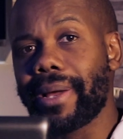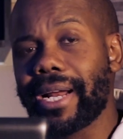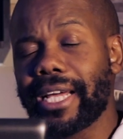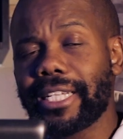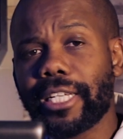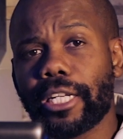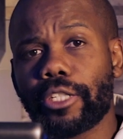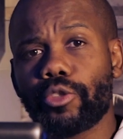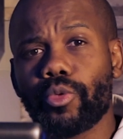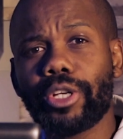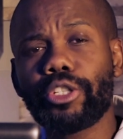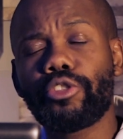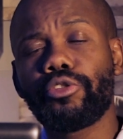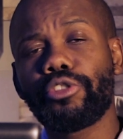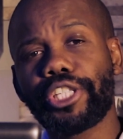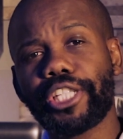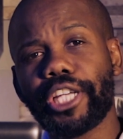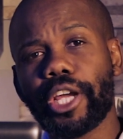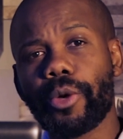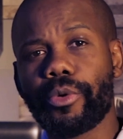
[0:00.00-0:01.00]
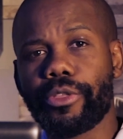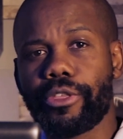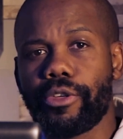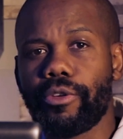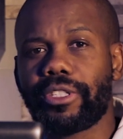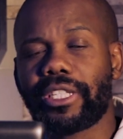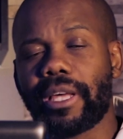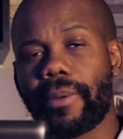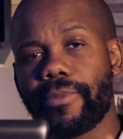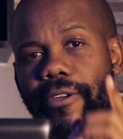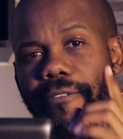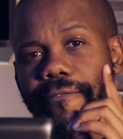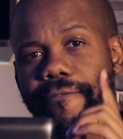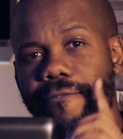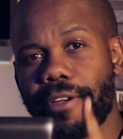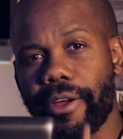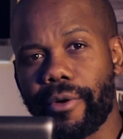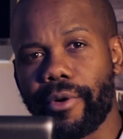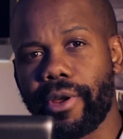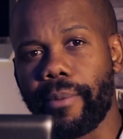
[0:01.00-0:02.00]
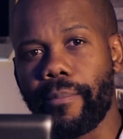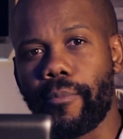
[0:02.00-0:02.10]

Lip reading: But I just want to share with you something very